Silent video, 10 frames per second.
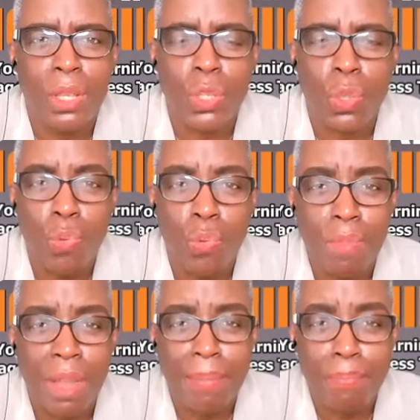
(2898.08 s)
but
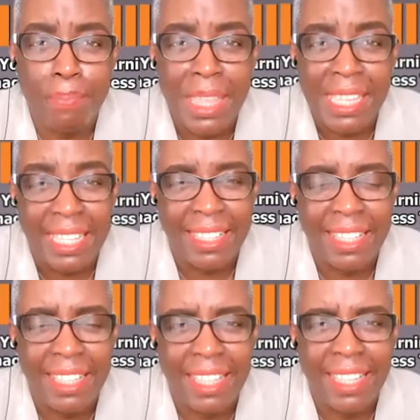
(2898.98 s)
human being
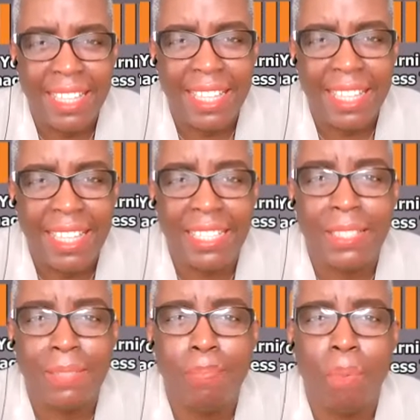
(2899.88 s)

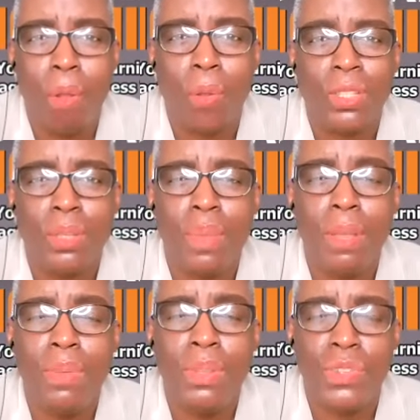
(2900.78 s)
is more, the
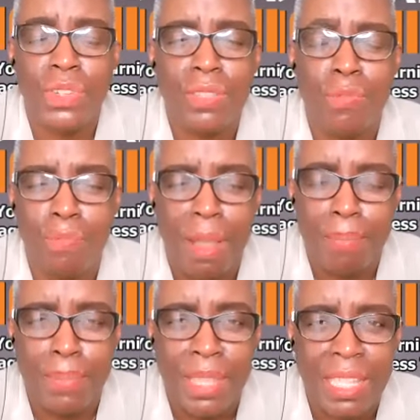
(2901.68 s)
way we treat
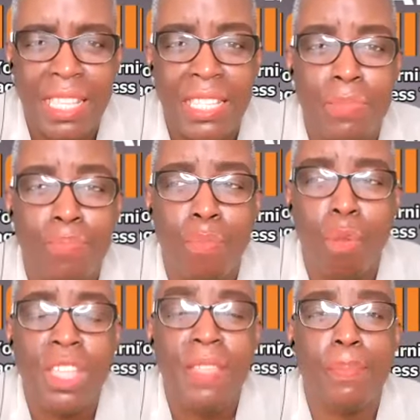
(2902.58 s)
human being is
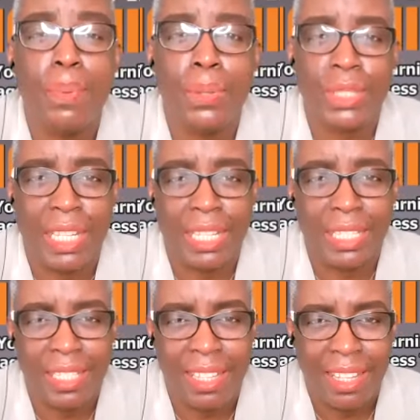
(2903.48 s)
more
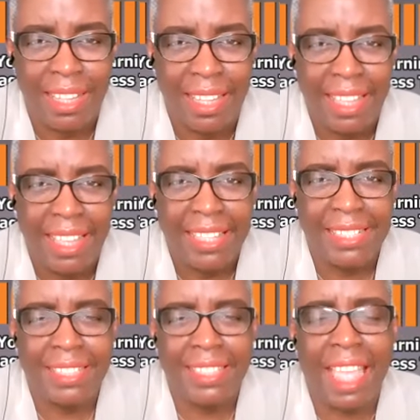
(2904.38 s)
important
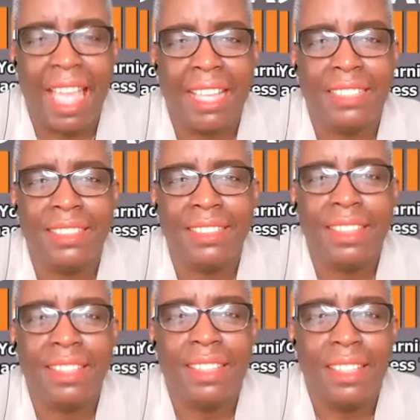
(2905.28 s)
than
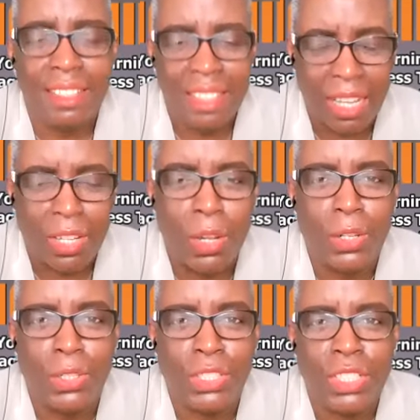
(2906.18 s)

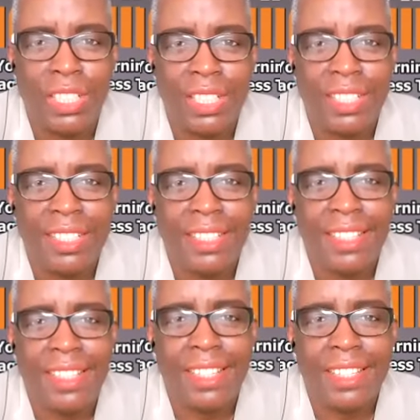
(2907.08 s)
technology.
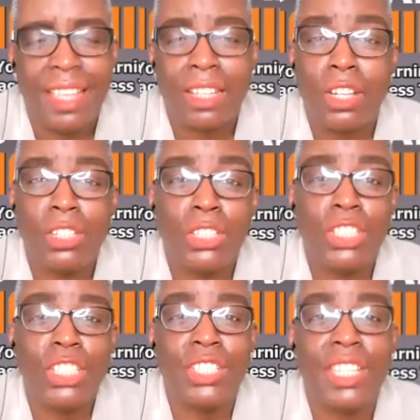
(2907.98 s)

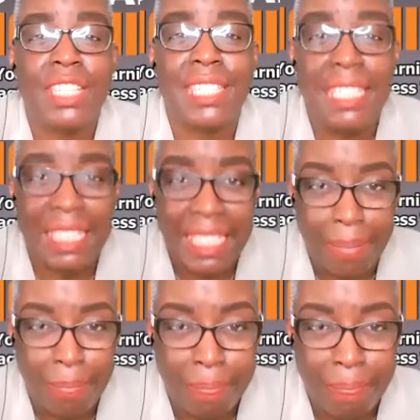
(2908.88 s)
Technology is a
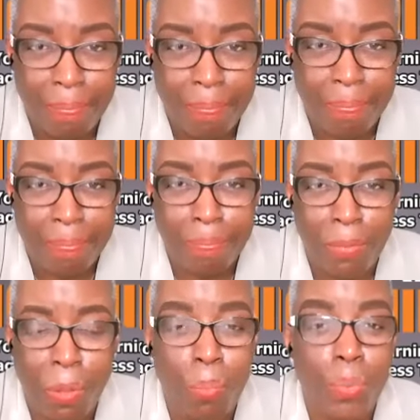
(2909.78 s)
system,
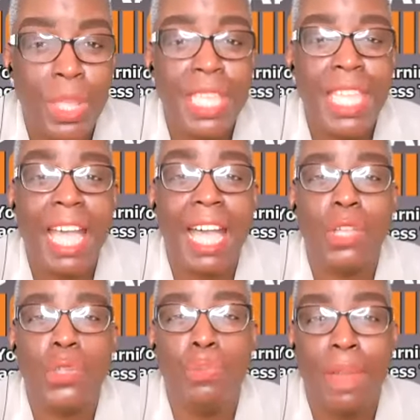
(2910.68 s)
but we
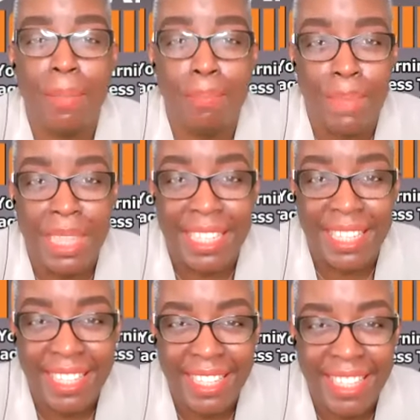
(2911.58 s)
are human being,